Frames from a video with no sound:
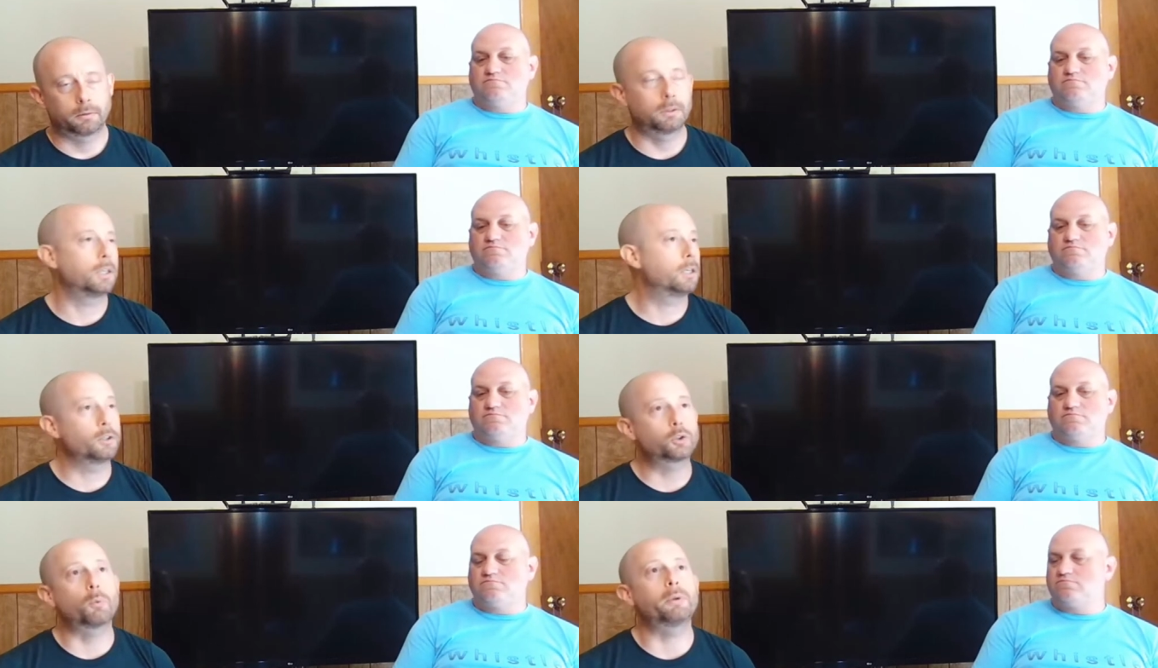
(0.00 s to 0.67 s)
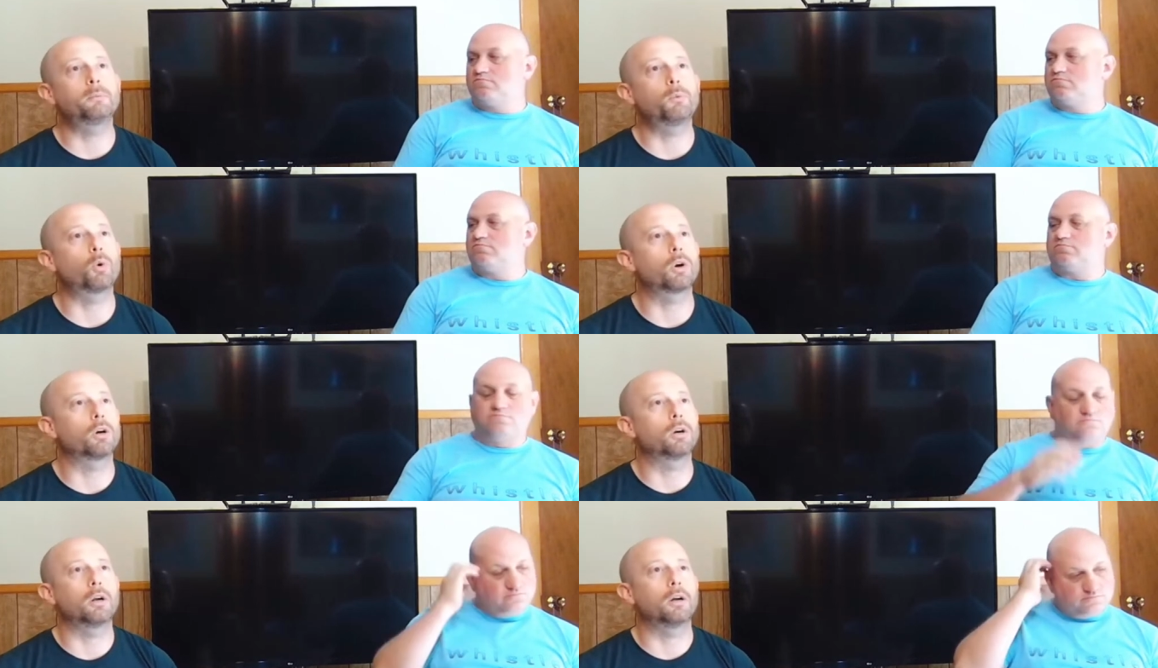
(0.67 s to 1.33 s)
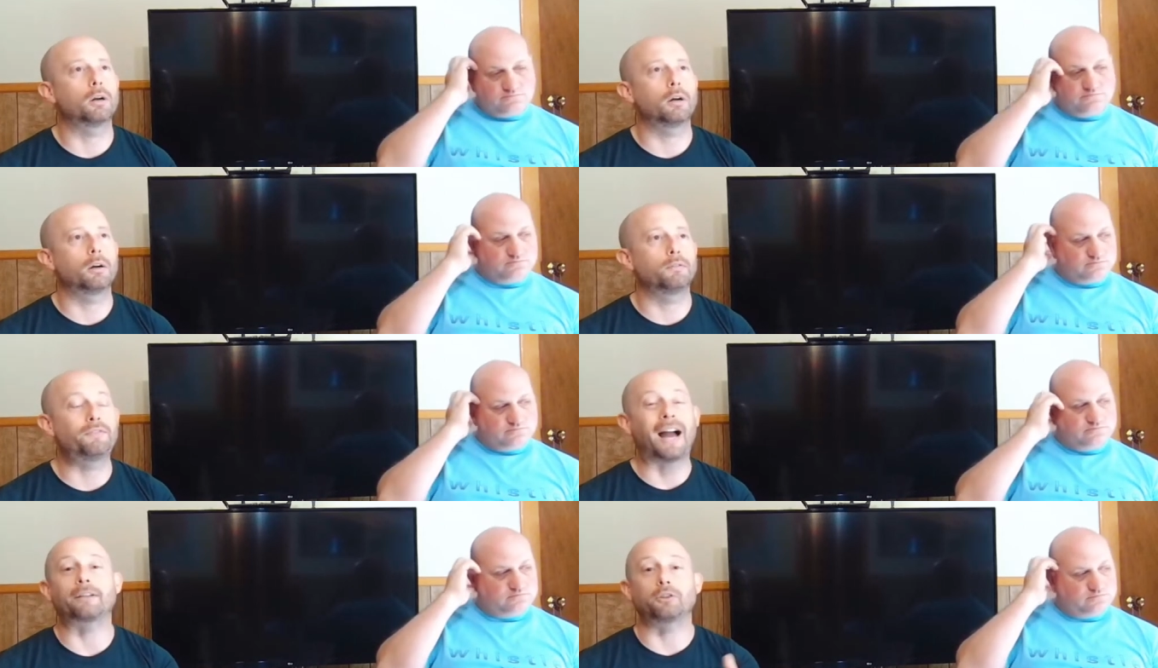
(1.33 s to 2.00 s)
Speaker 1: uh, so many more uh,
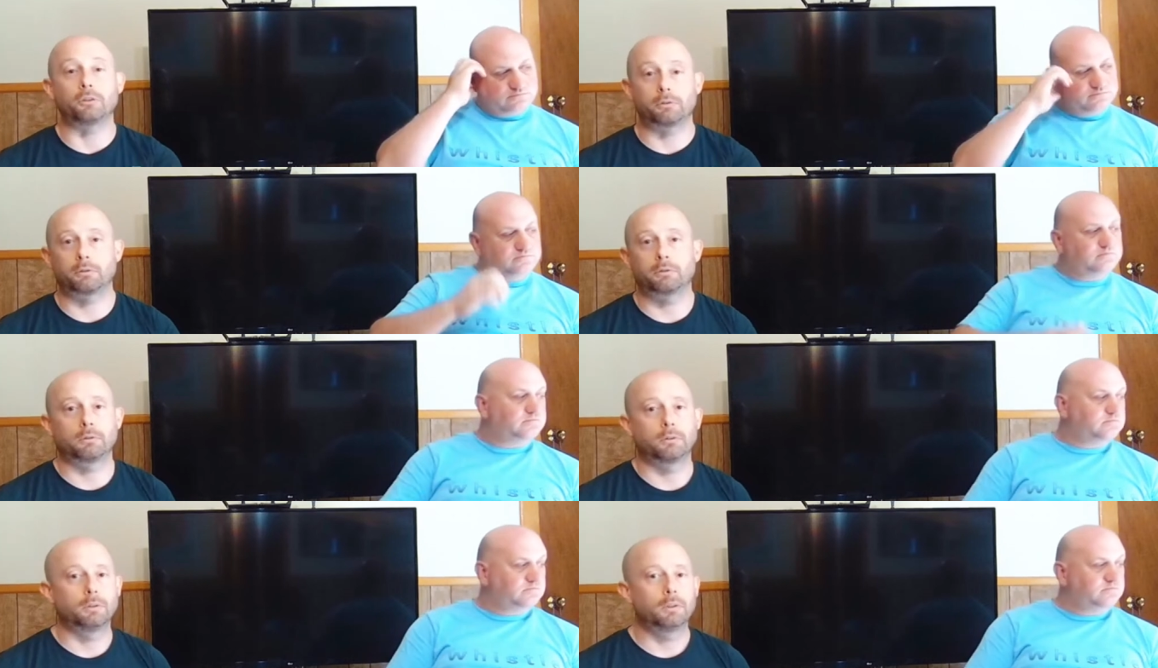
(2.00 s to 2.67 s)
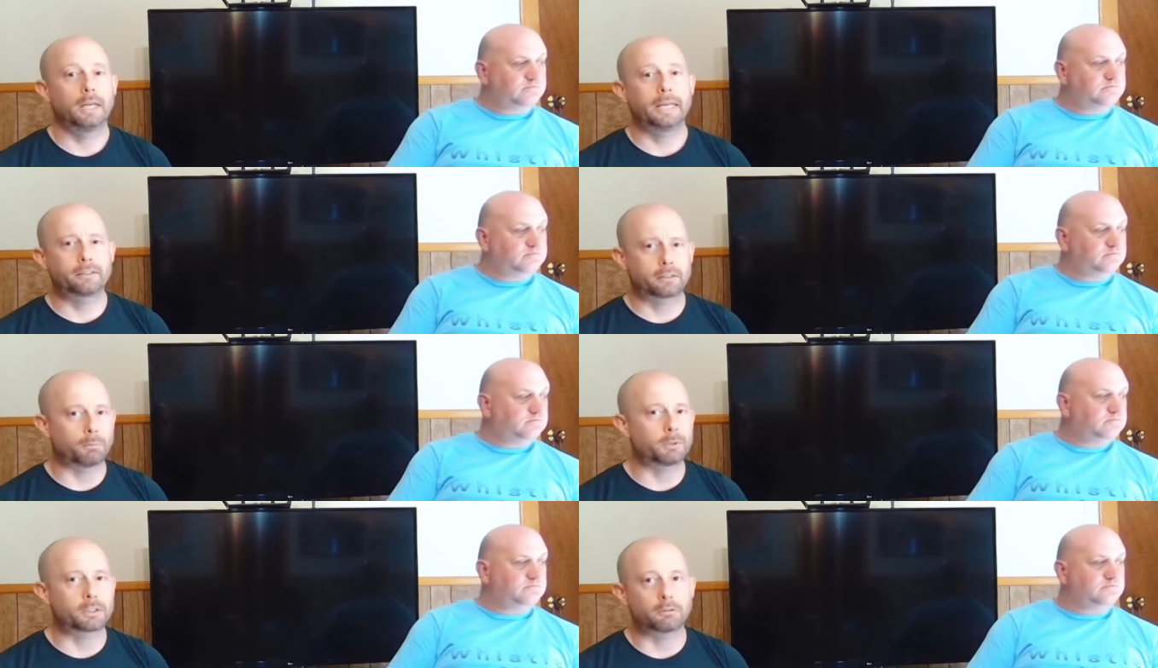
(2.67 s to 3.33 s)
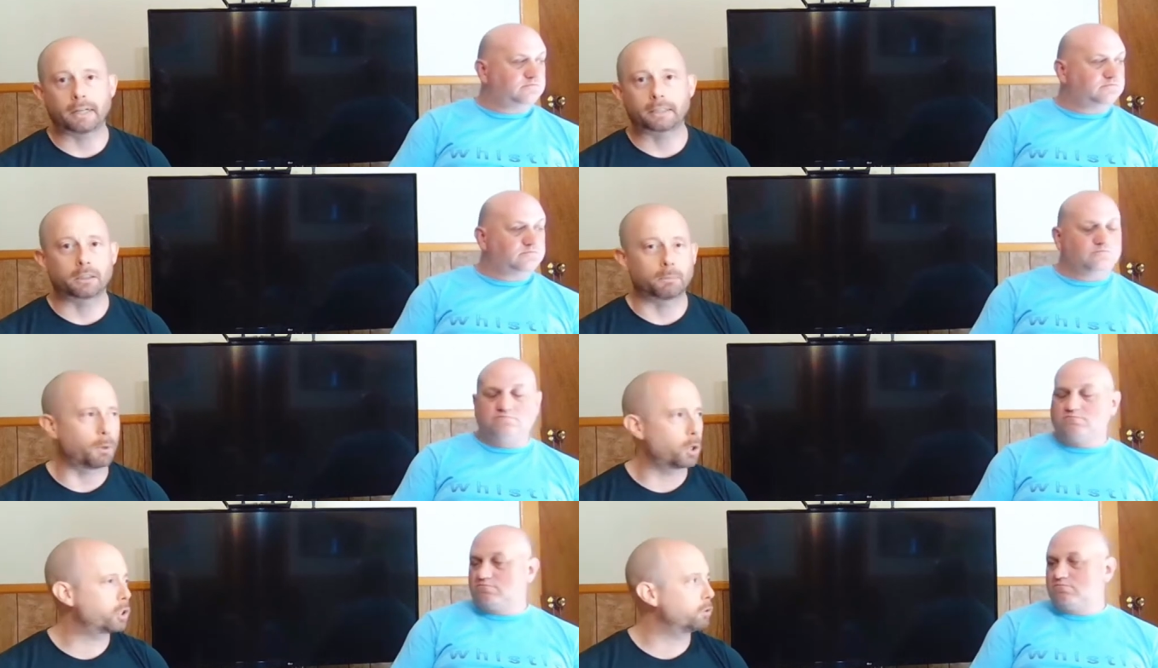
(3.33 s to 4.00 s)
factors in someone selecting a
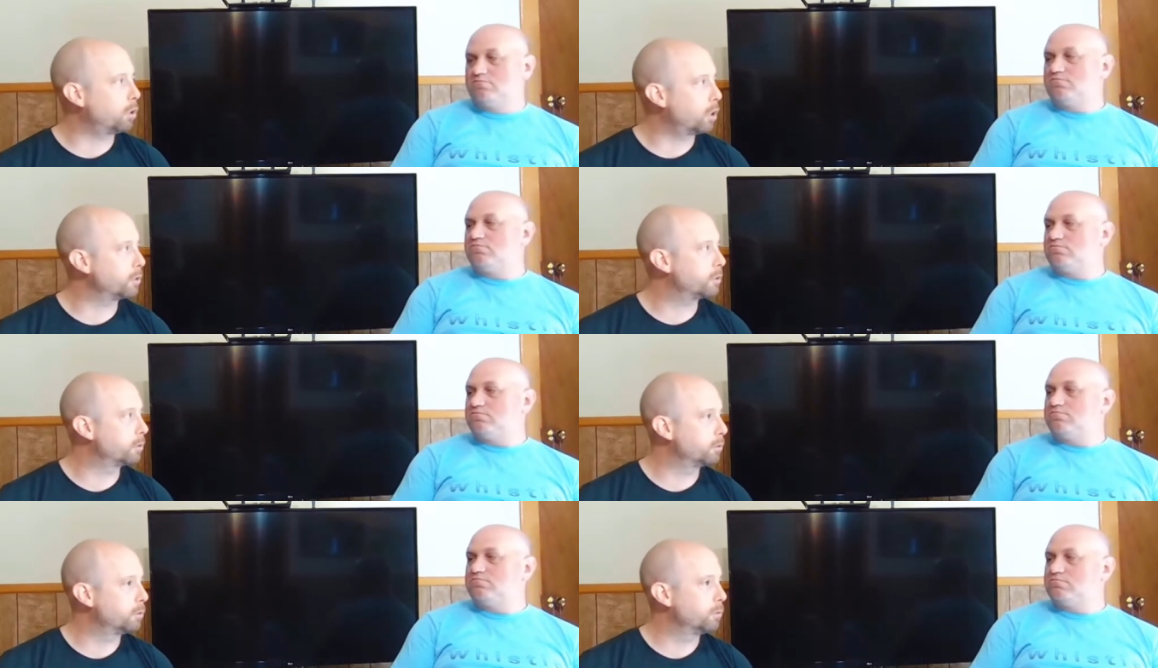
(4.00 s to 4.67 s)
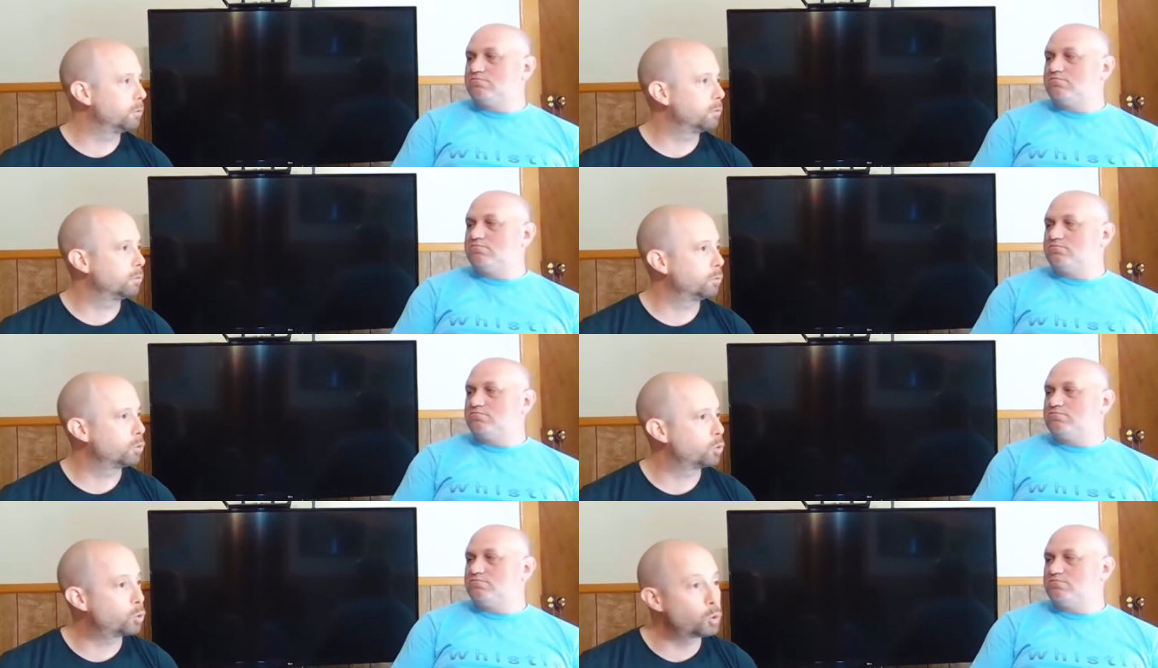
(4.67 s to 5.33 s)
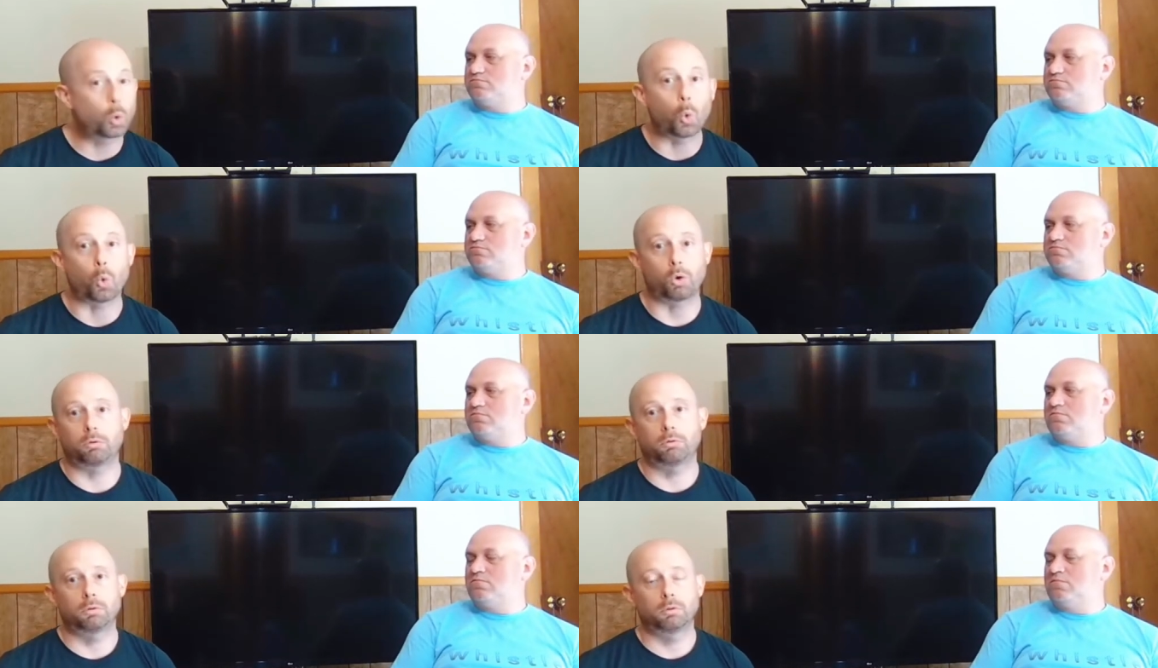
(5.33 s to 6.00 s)
martial arts
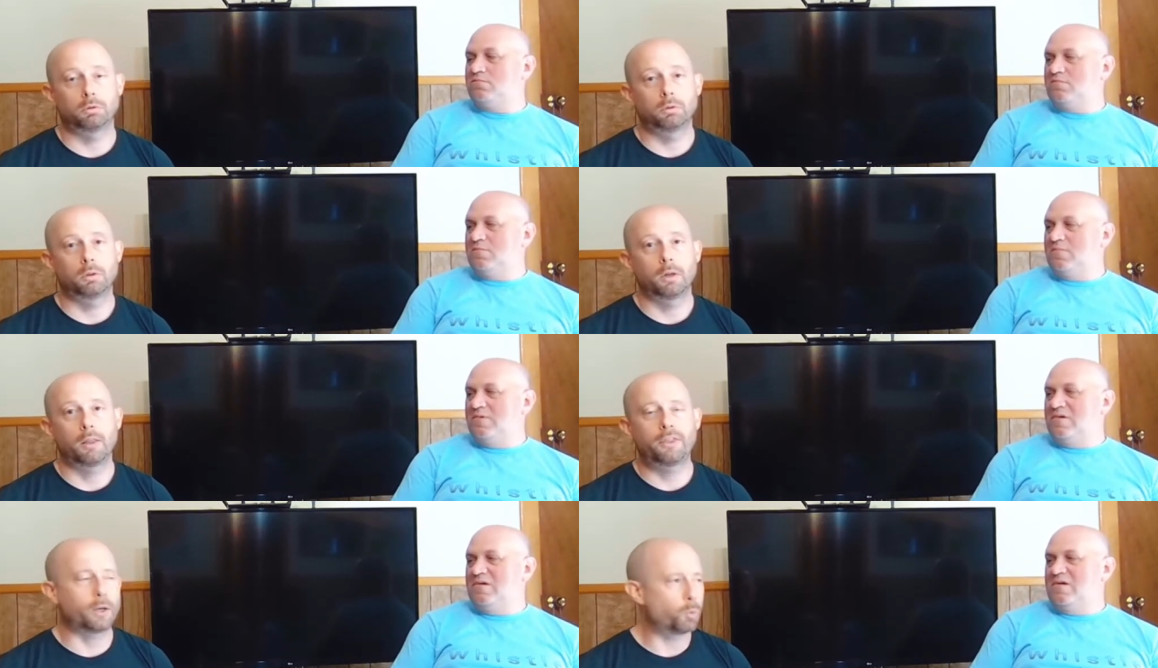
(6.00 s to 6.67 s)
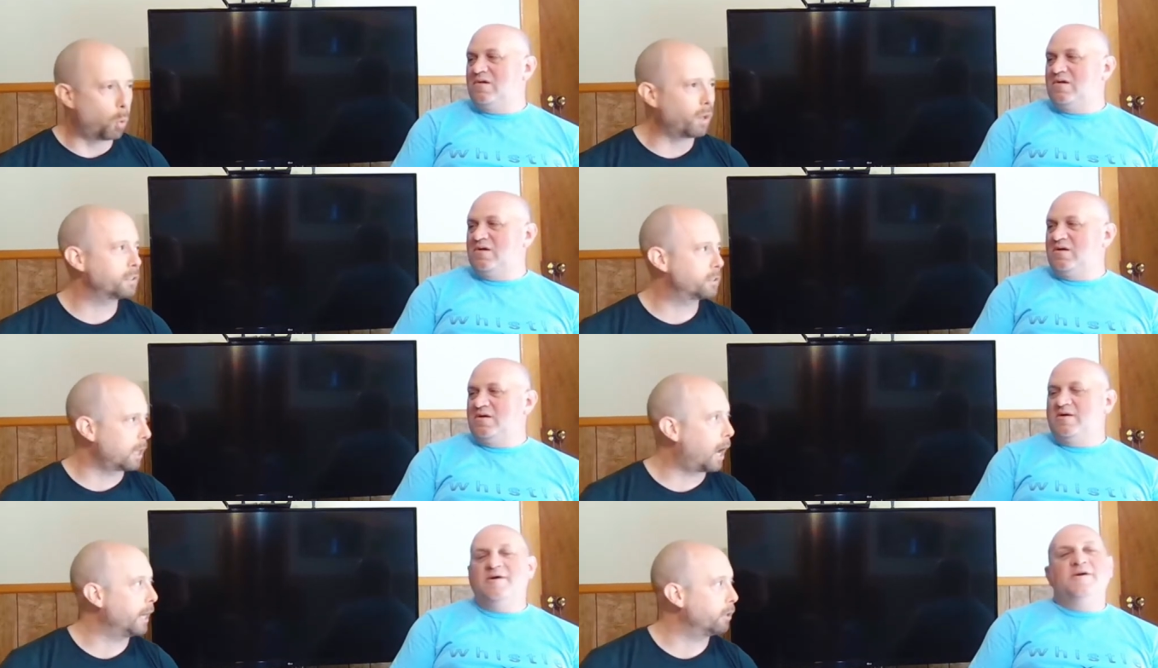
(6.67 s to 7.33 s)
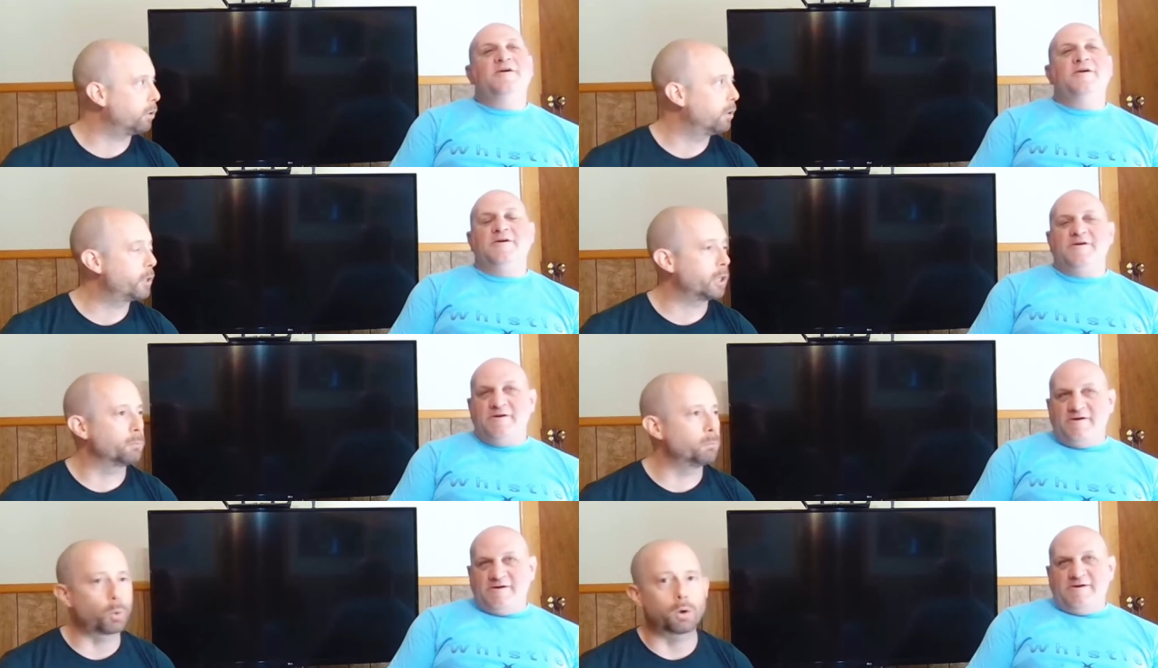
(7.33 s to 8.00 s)
school than what style that
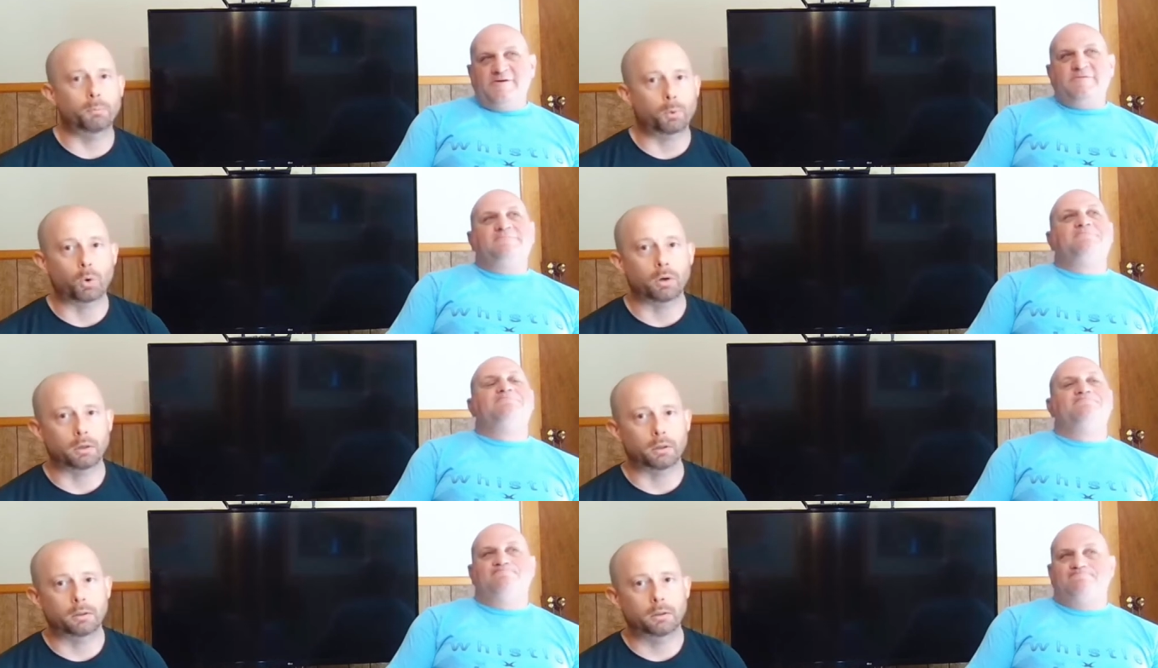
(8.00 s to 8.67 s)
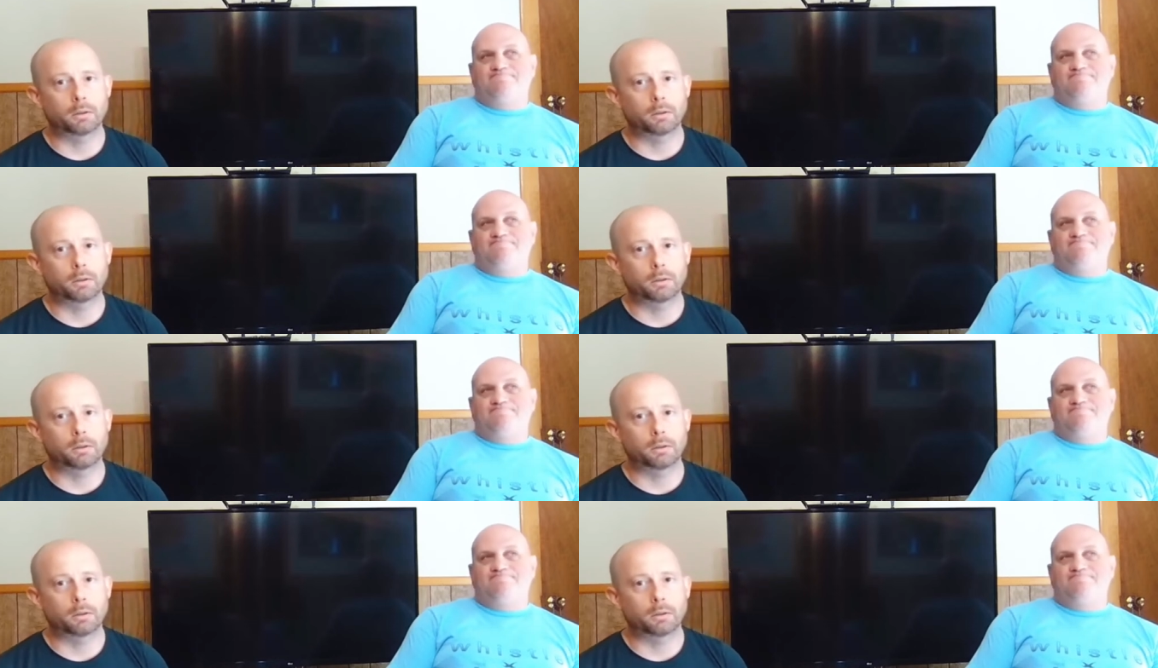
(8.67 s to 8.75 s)
are more important.